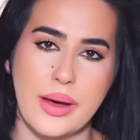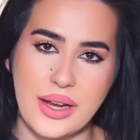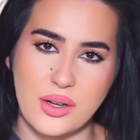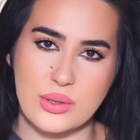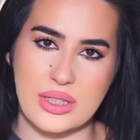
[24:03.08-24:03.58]

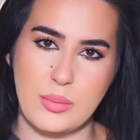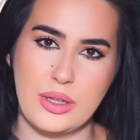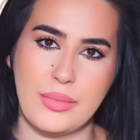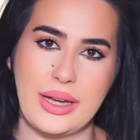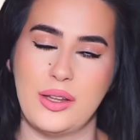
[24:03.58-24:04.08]
my nose, keep
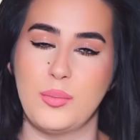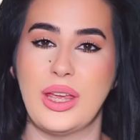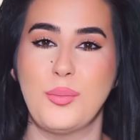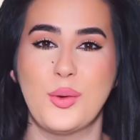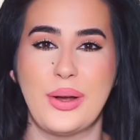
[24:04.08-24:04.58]
in mind,
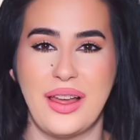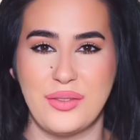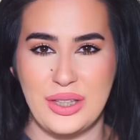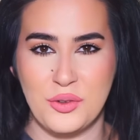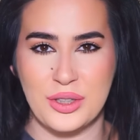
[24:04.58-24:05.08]
maybe you'll
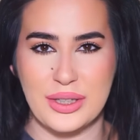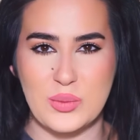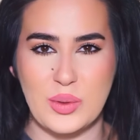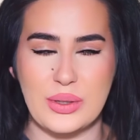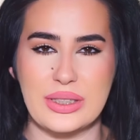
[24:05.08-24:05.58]
have a different
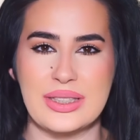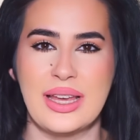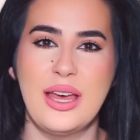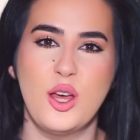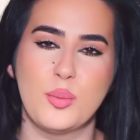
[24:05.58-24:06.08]
experience,
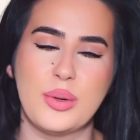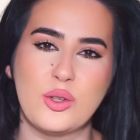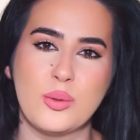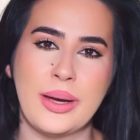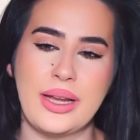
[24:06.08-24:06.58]

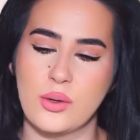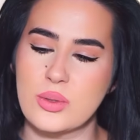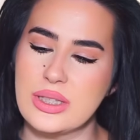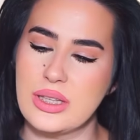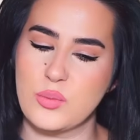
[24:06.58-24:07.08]
but to my
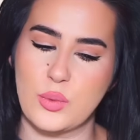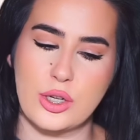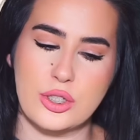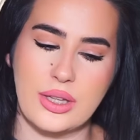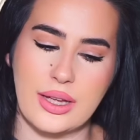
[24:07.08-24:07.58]
nose, the
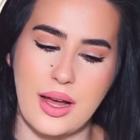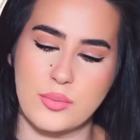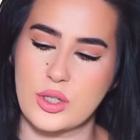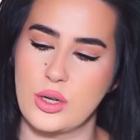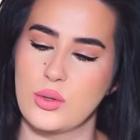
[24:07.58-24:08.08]
inspiration that
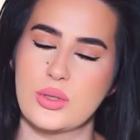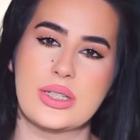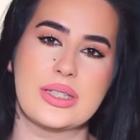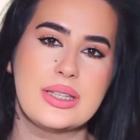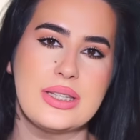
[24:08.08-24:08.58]
comes
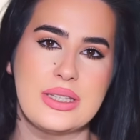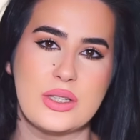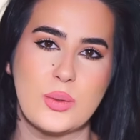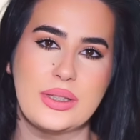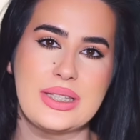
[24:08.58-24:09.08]
closest is
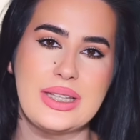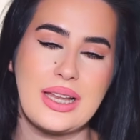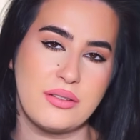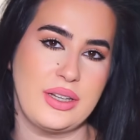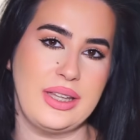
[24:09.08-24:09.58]
this one. It's
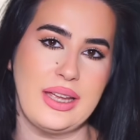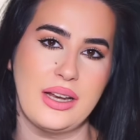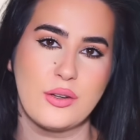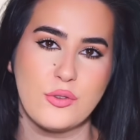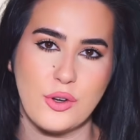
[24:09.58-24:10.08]
Nyla
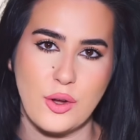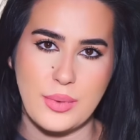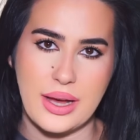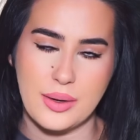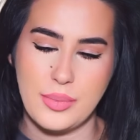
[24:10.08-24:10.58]
Vanielle
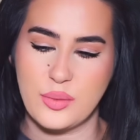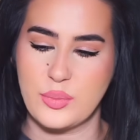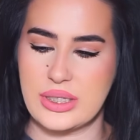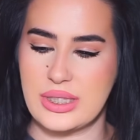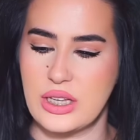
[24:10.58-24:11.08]
from
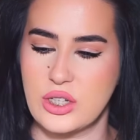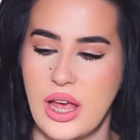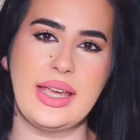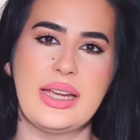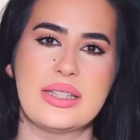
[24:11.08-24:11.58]
Arabiyat Prestige.
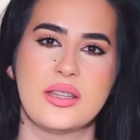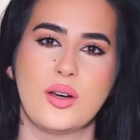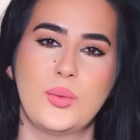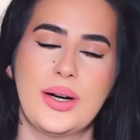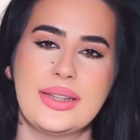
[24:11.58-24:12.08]
It's
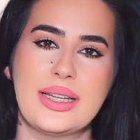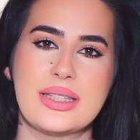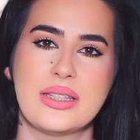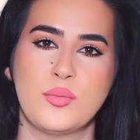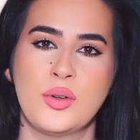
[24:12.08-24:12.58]
the one
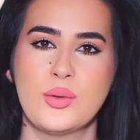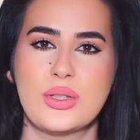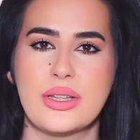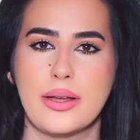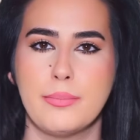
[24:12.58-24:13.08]
that's the
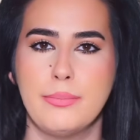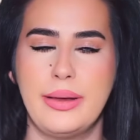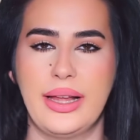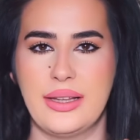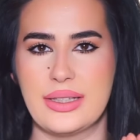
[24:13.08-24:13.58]
most
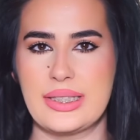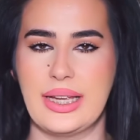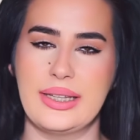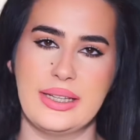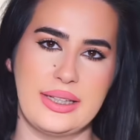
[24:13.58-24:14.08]
balanced,
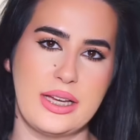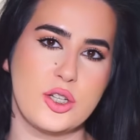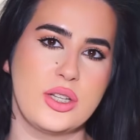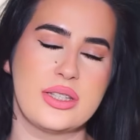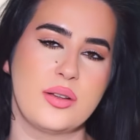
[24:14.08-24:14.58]
like the
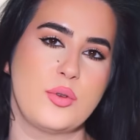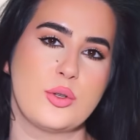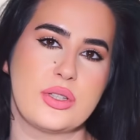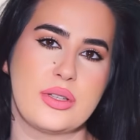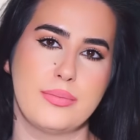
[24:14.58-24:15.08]
attention is the
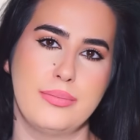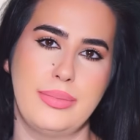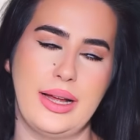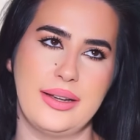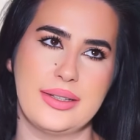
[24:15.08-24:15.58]
most
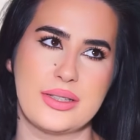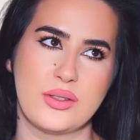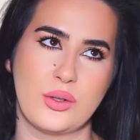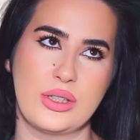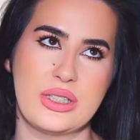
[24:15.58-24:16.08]

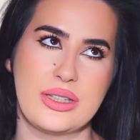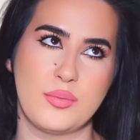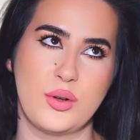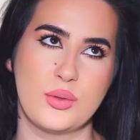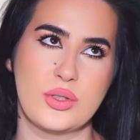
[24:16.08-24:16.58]
balanced, or is the
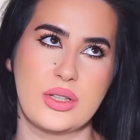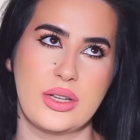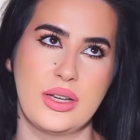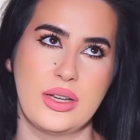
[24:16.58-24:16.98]
most